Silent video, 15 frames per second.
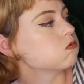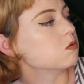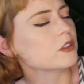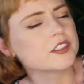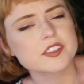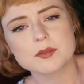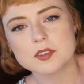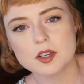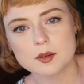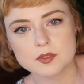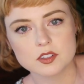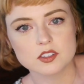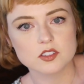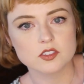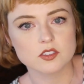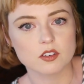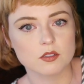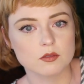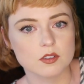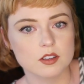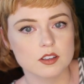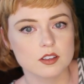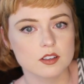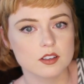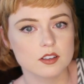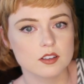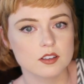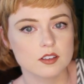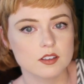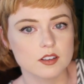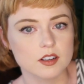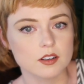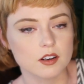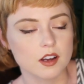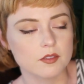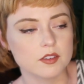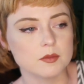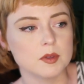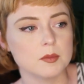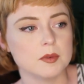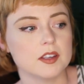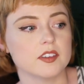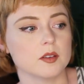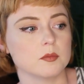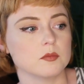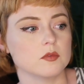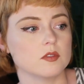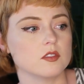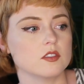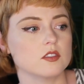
which sometimes I just don't I don't have in me because I'm